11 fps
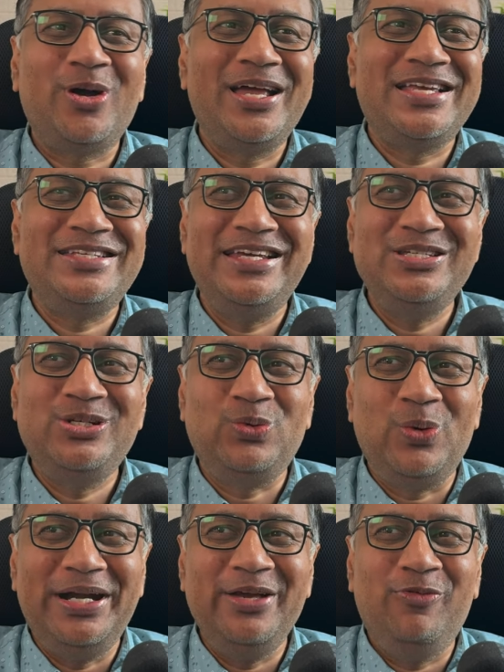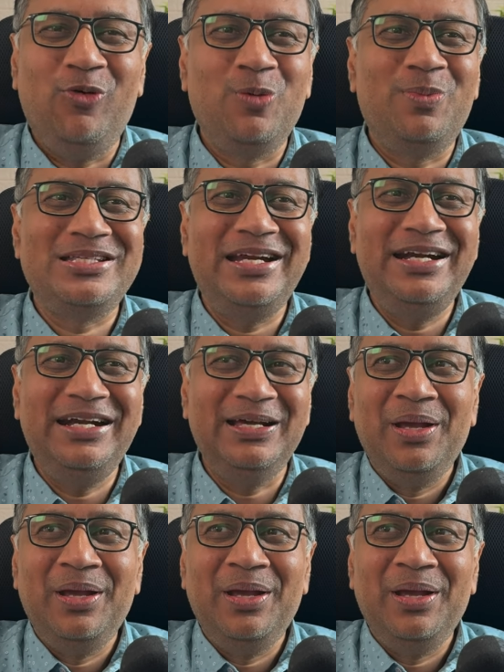Exchange, 24%.